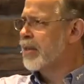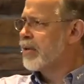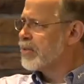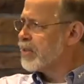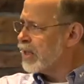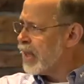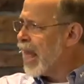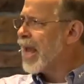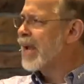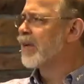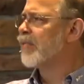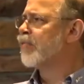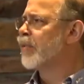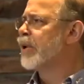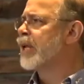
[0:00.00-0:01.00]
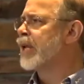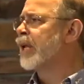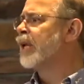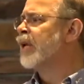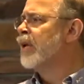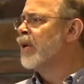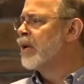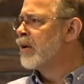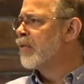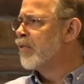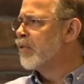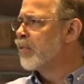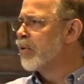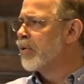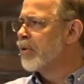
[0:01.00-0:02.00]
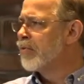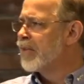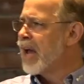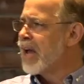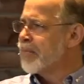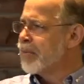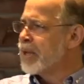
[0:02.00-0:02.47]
There's a lack of reading of the Word of God.